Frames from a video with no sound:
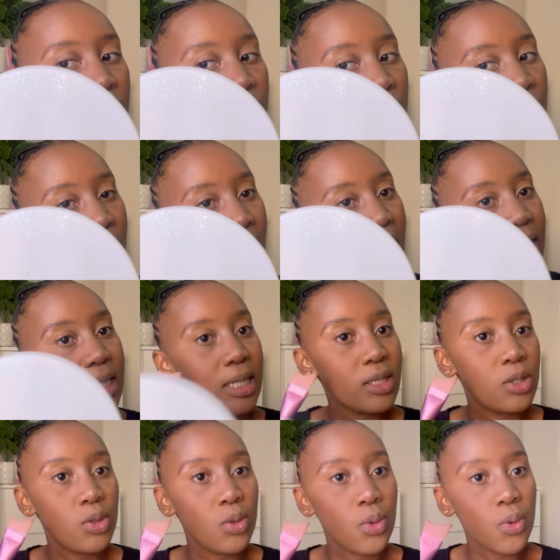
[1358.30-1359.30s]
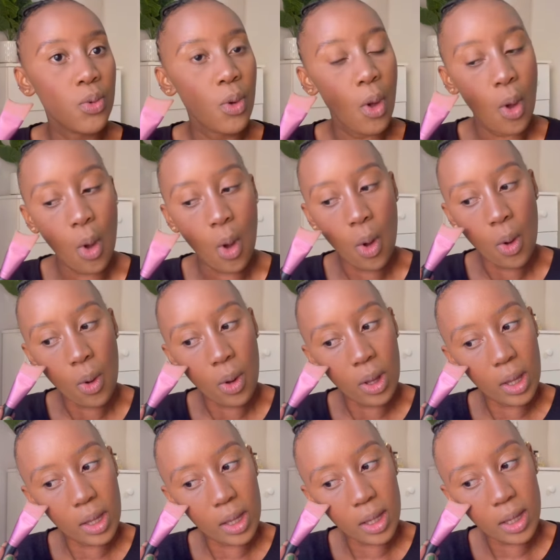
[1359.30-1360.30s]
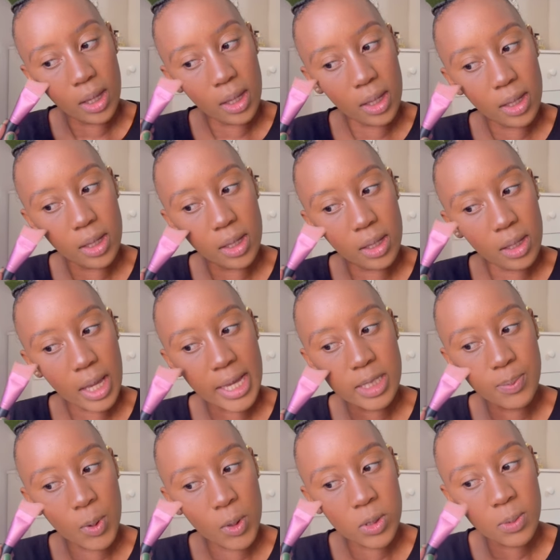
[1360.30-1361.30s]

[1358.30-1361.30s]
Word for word: do that is to expose